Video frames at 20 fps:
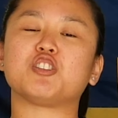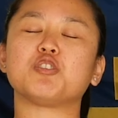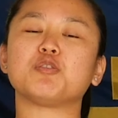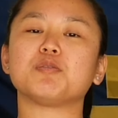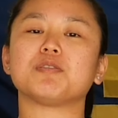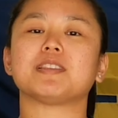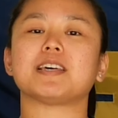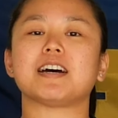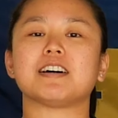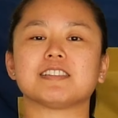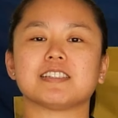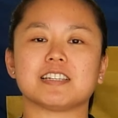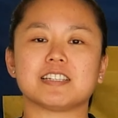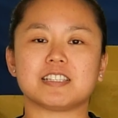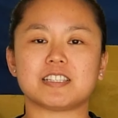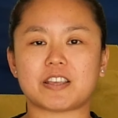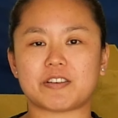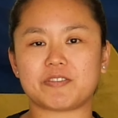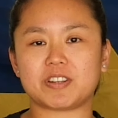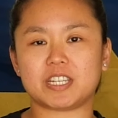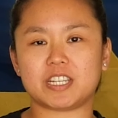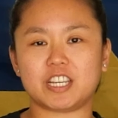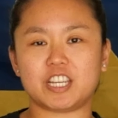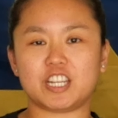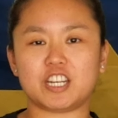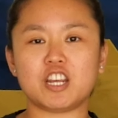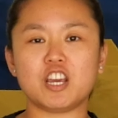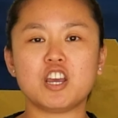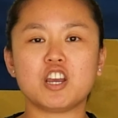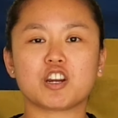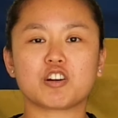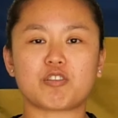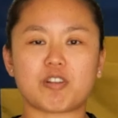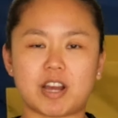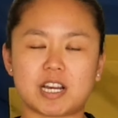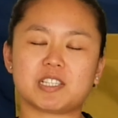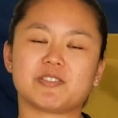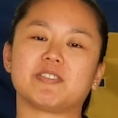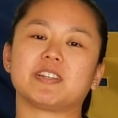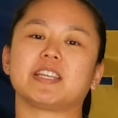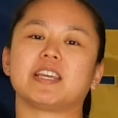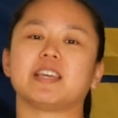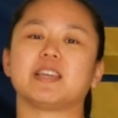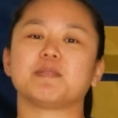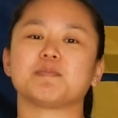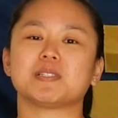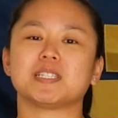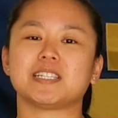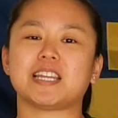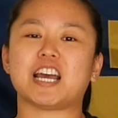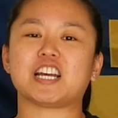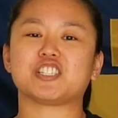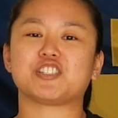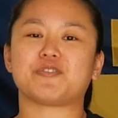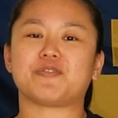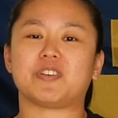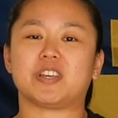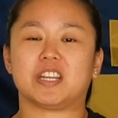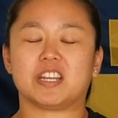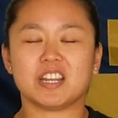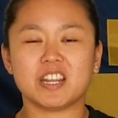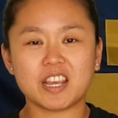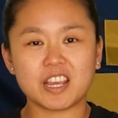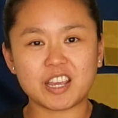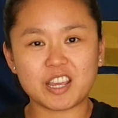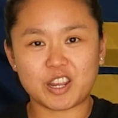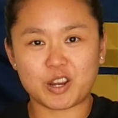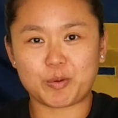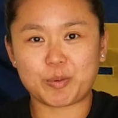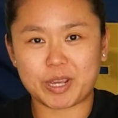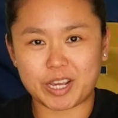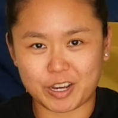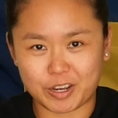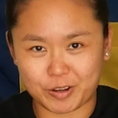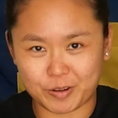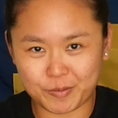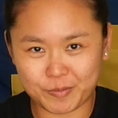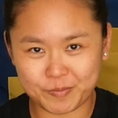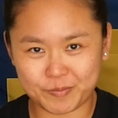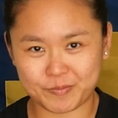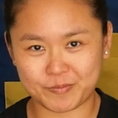2017 CrossFit Games Snatch event. Here we go.